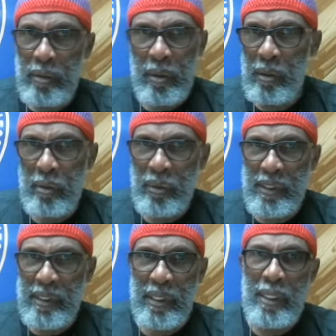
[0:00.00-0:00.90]
you know, we
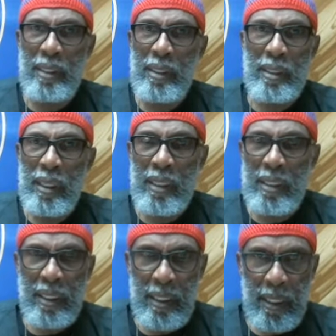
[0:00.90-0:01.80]
didn't send
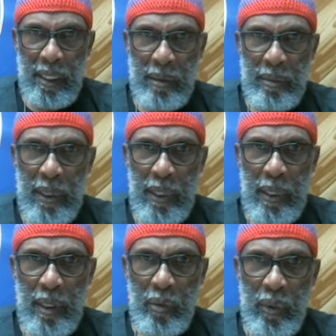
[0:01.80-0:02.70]
anything to them.
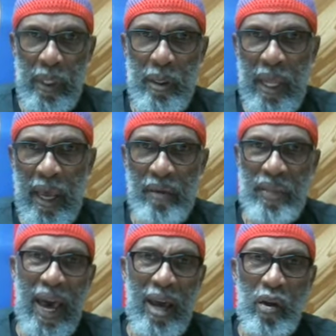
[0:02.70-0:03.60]
What? They have
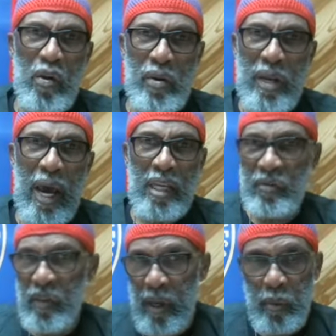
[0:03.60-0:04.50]
not heard Yah's
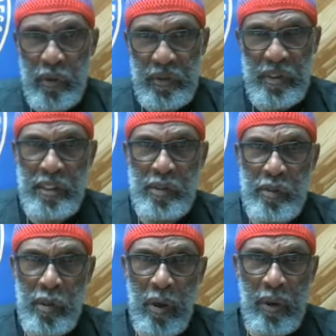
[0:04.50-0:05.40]
fame nor seen his
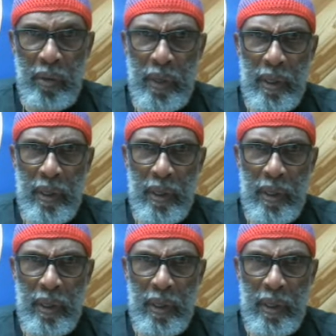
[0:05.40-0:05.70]
glory.